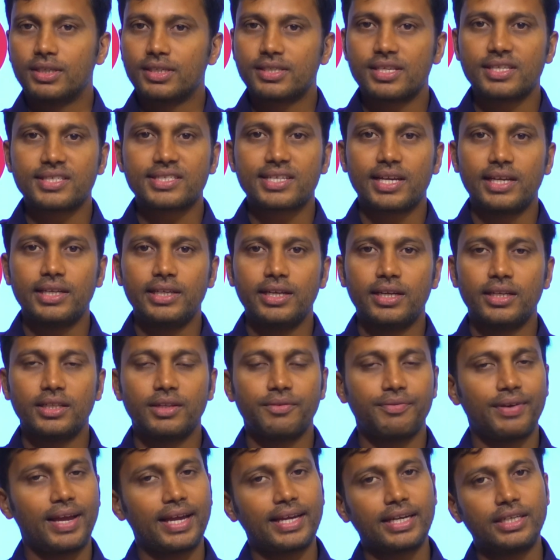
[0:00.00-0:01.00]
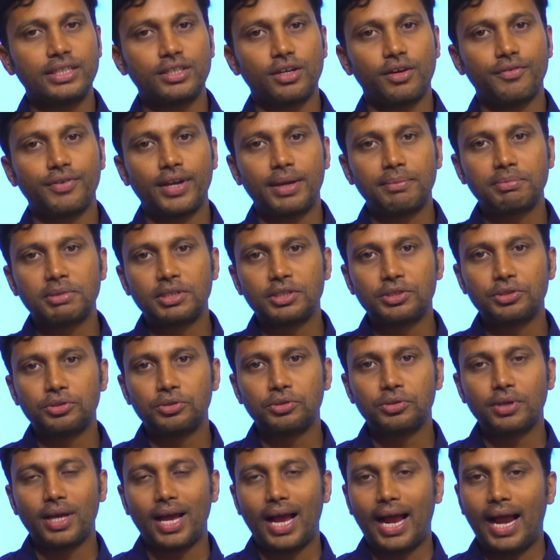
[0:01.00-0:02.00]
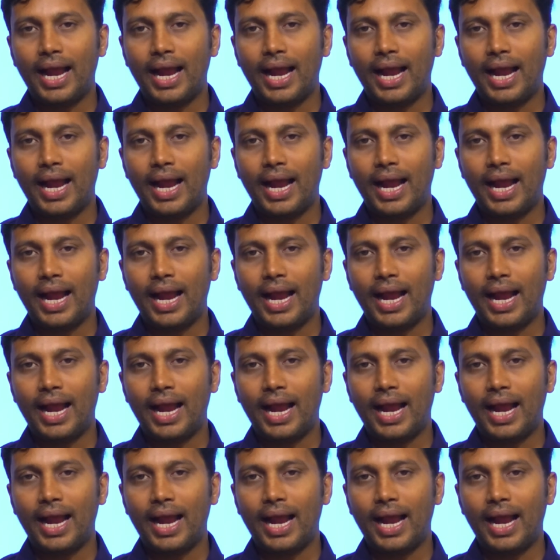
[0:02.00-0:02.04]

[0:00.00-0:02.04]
This is Kalyan, the faculty of aptitude